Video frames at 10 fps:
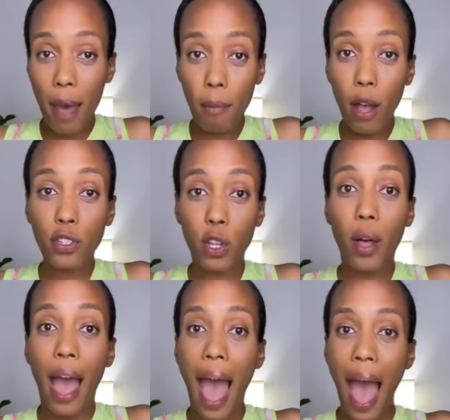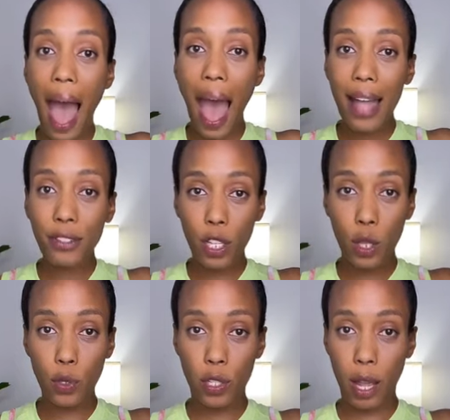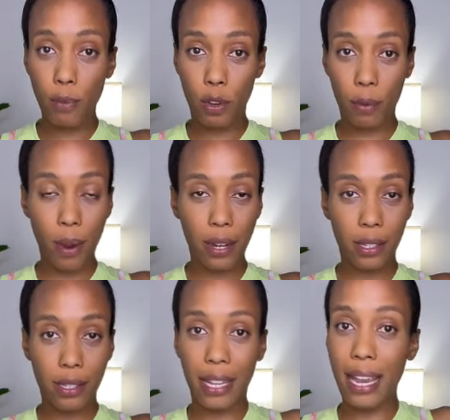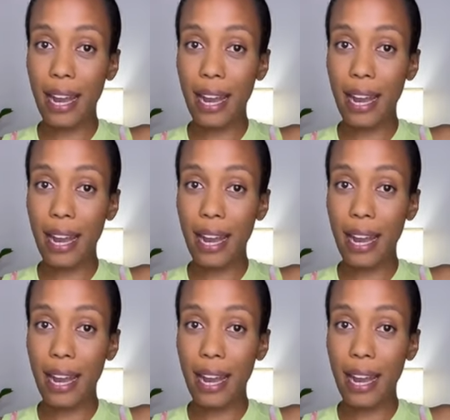That muscle had to loosen up during pregnancy.